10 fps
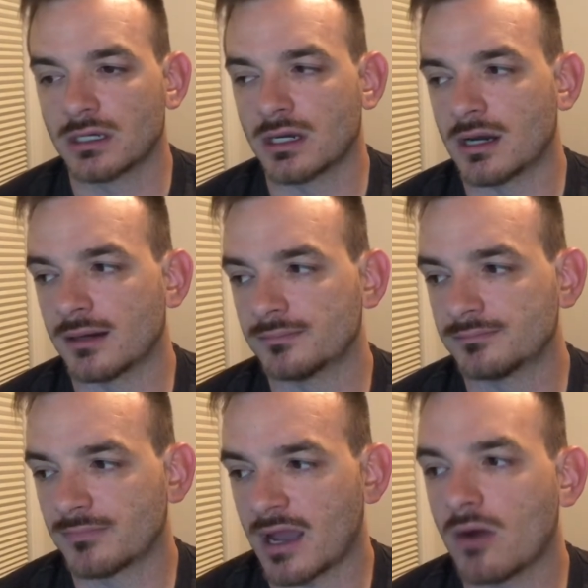
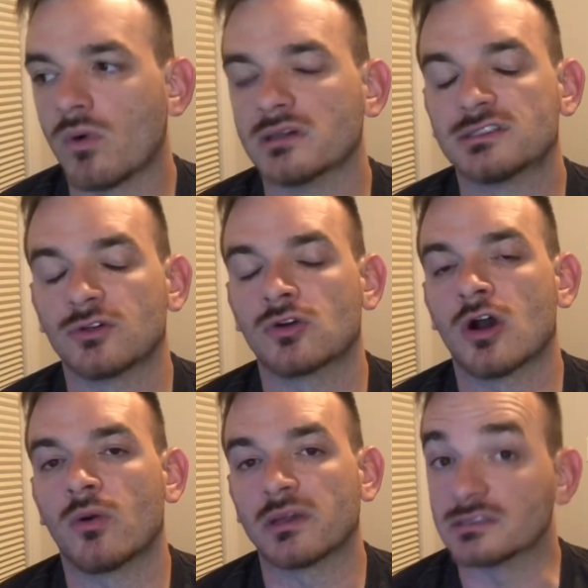How well it's still
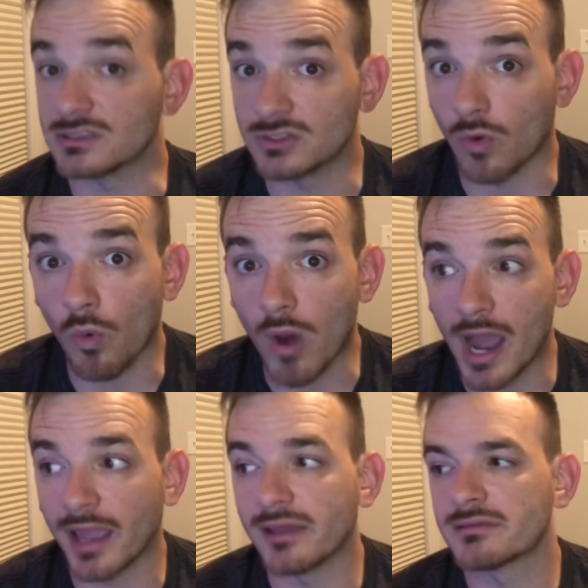going, is it still
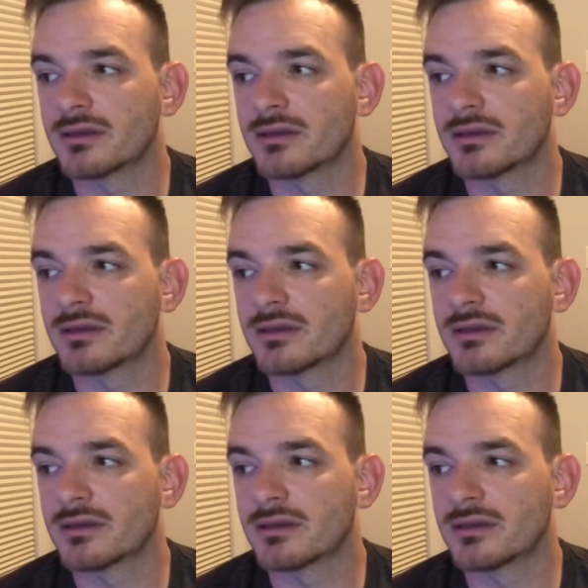quiet,